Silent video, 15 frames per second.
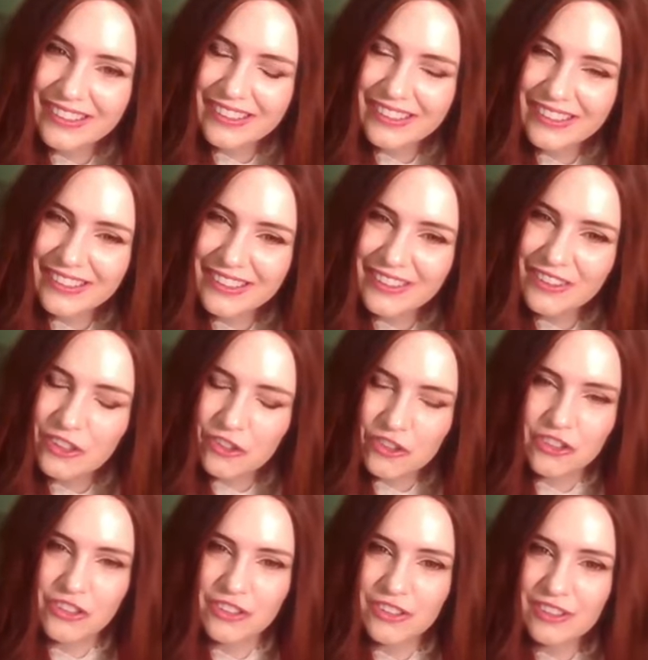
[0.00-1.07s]

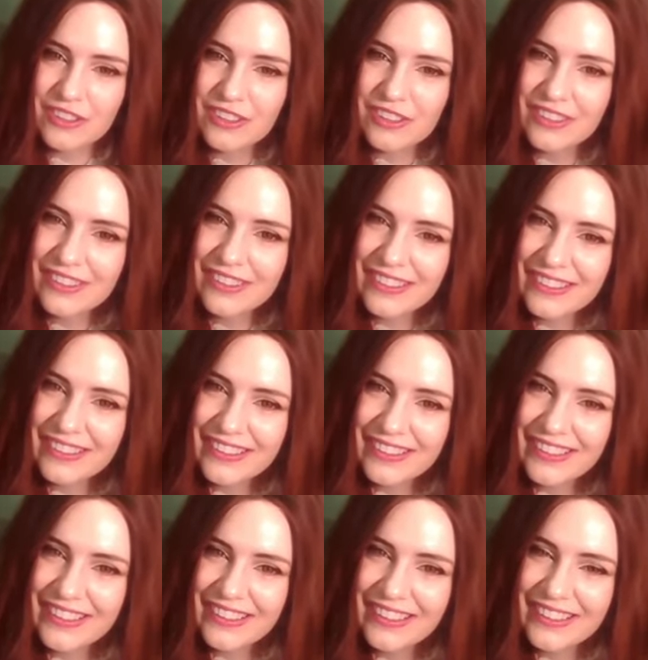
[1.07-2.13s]

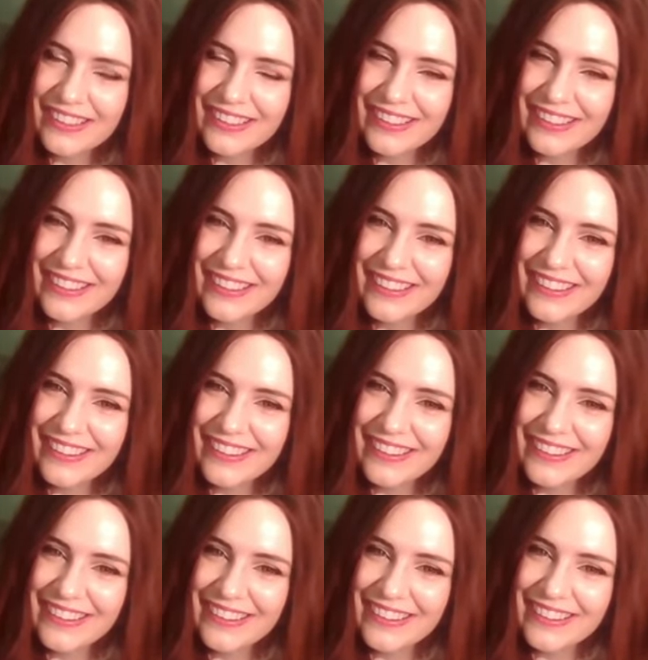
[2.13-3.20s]

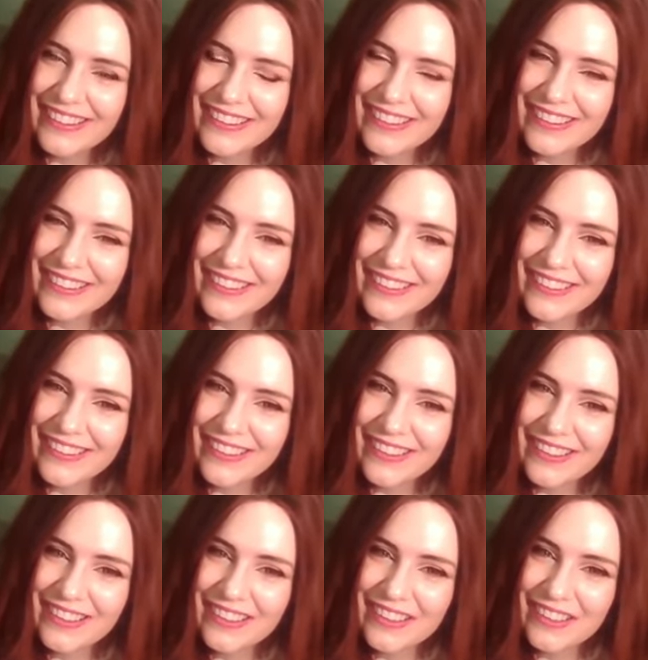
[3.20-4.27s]

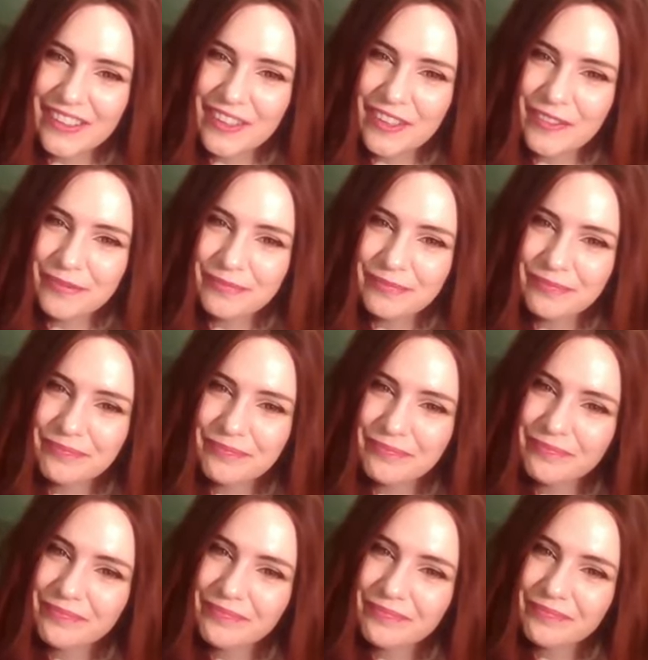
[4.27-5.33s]

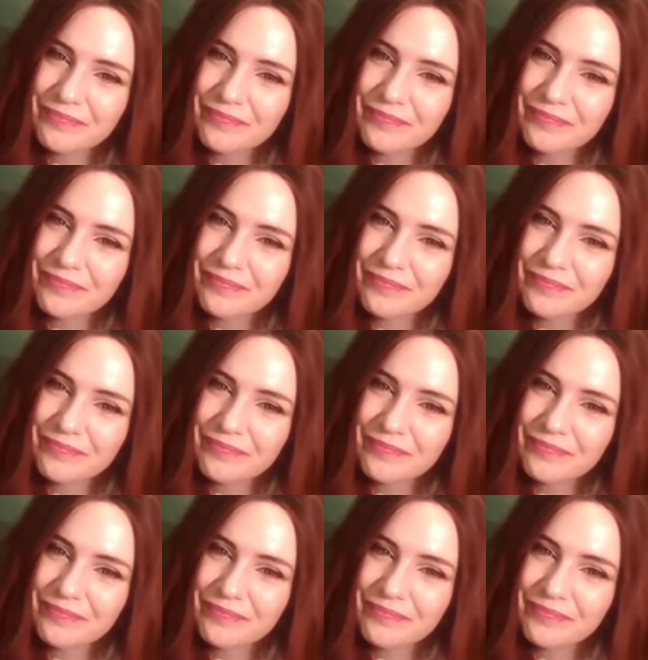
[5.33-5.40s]
The person shown says nothing.